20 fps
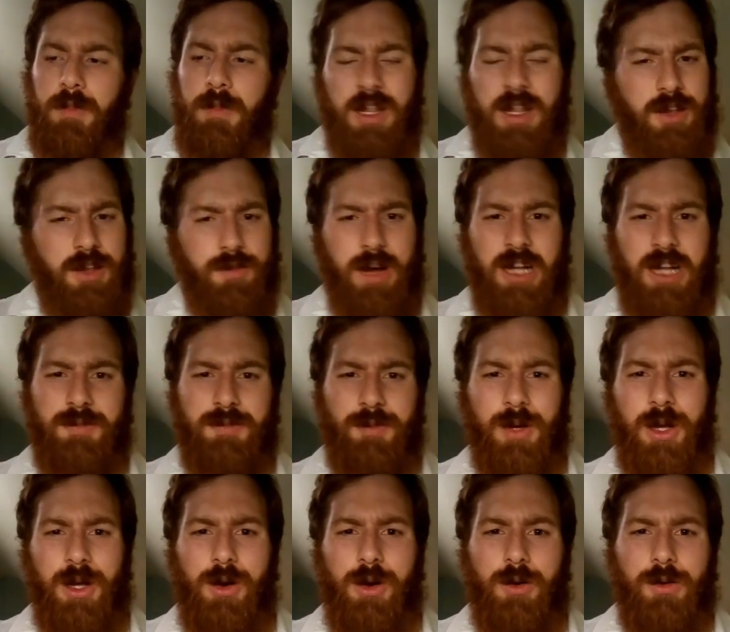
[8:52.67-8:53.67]
the raspberry
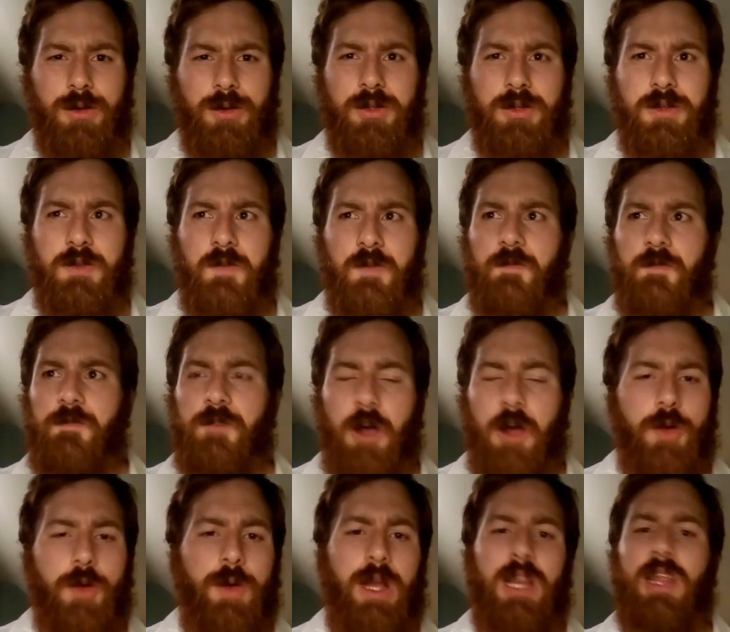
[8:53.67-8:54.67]
goes very
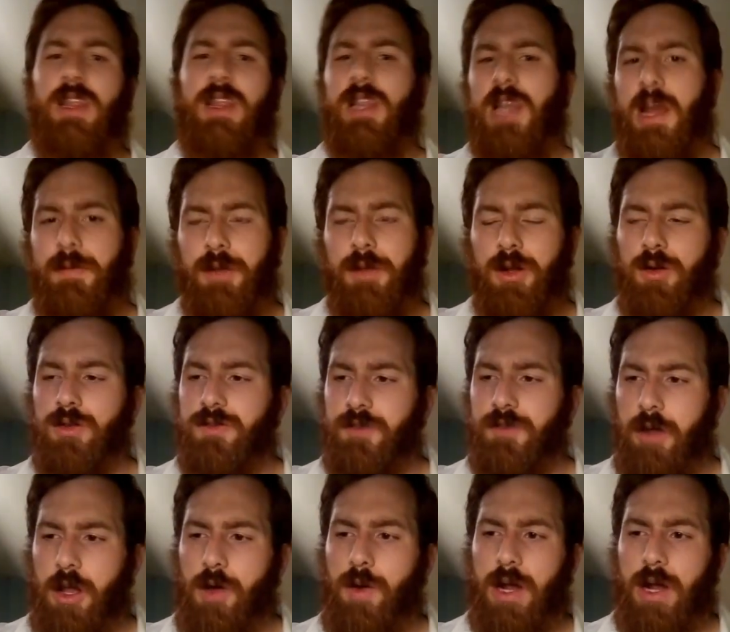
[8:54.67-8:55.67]
quickly, the lemon goes
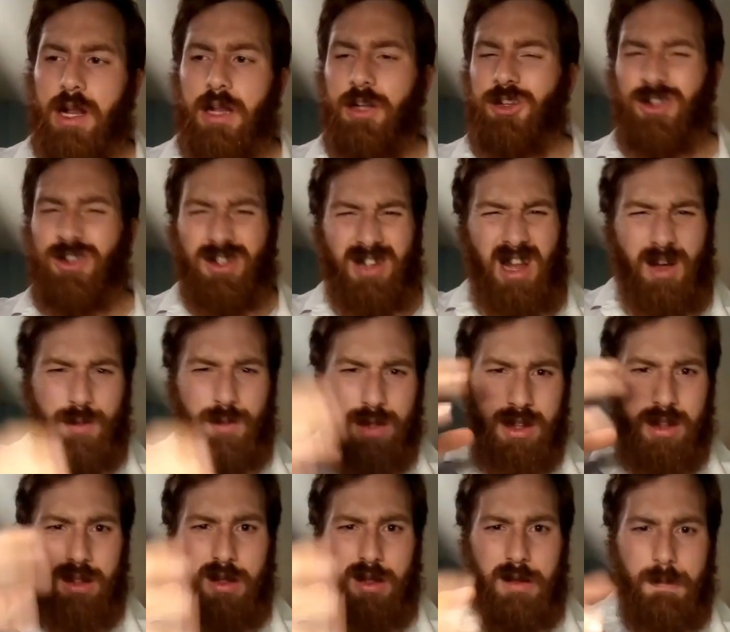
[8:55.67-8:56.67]
very quickly, just like with
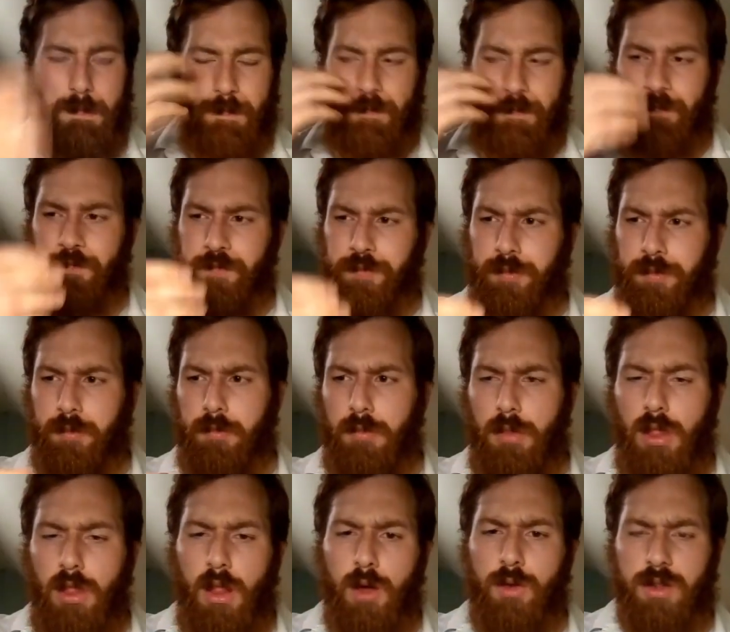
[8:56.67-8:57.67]
the
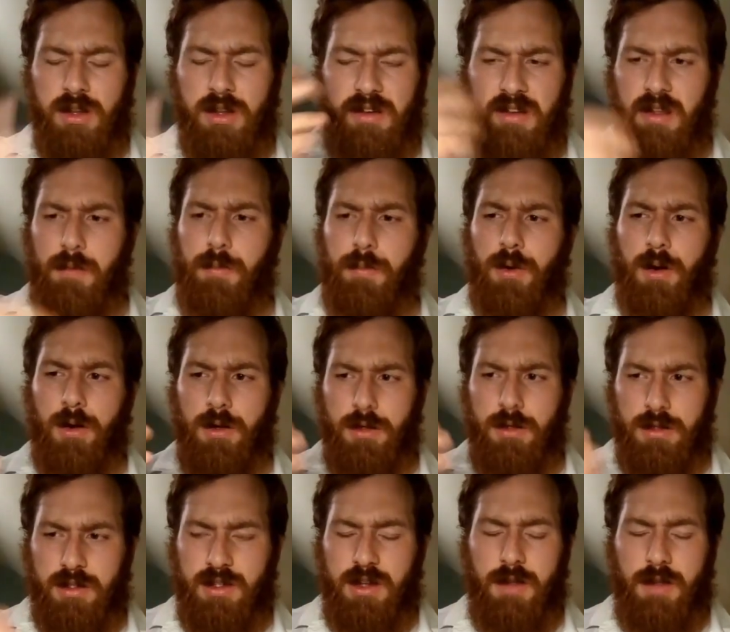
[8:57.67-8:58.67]
deeper
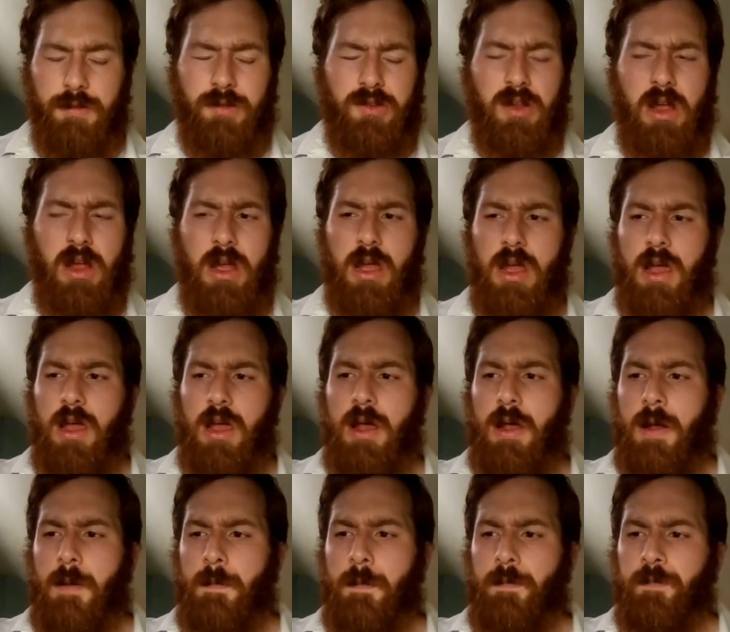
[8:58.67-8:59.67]
sniffs.
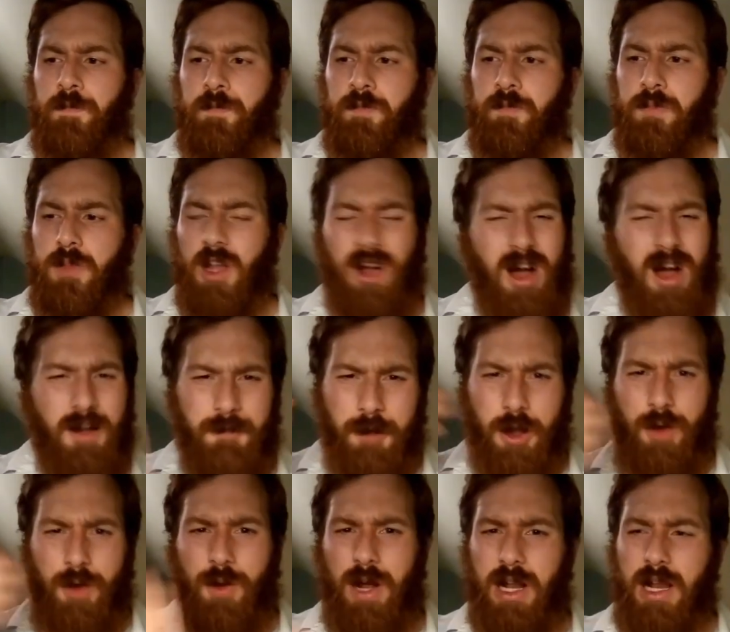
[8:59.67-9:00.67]
They're gone very
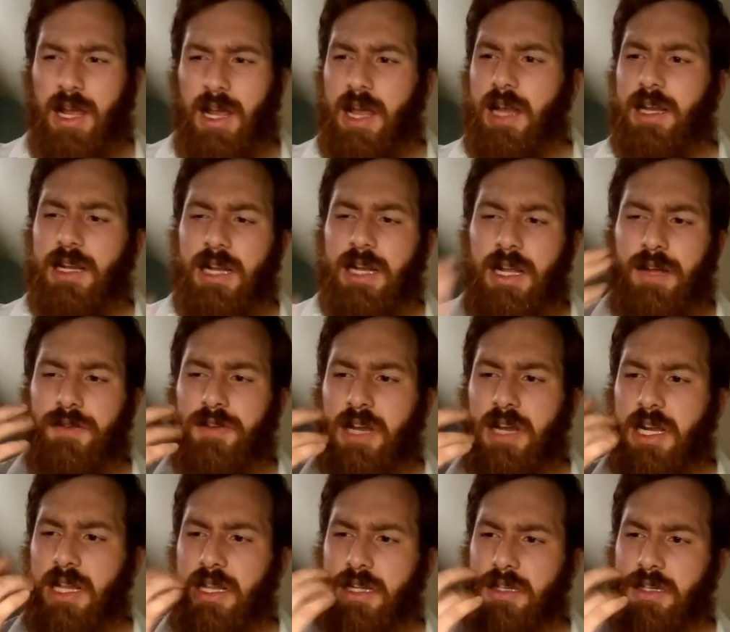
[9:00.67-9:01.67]
quickly, and it leaves
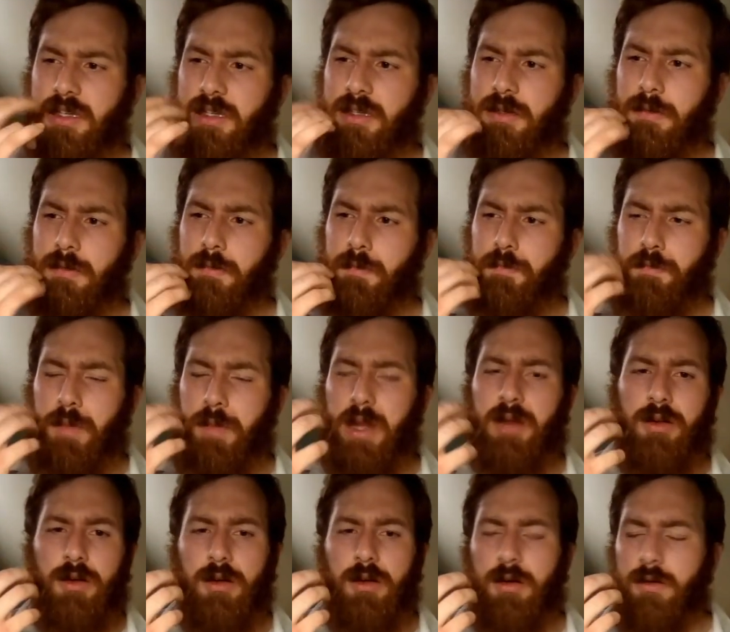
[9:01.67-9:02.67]
kind of this
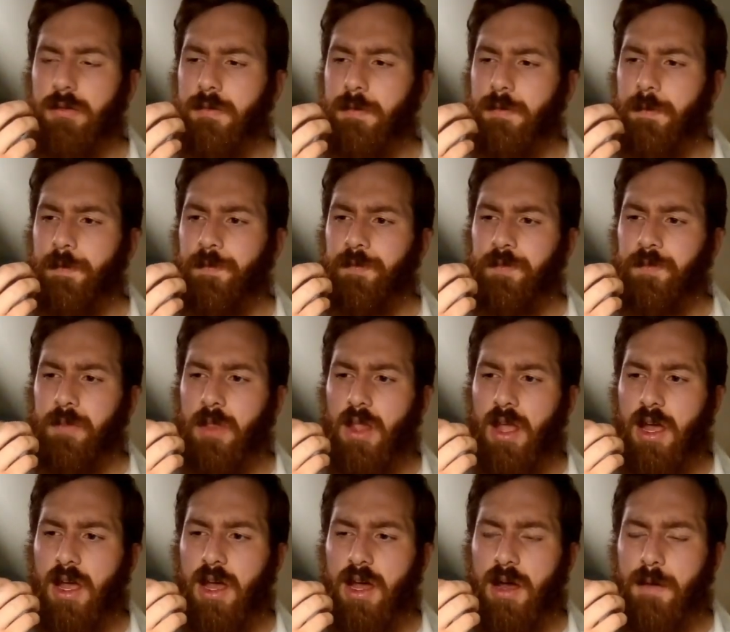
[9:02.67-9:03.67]
bitter,
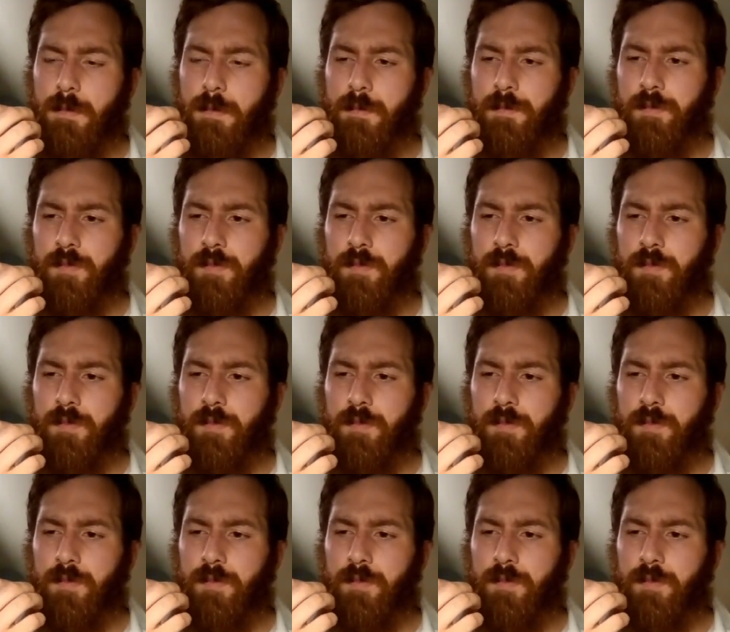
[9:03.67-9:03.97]
malty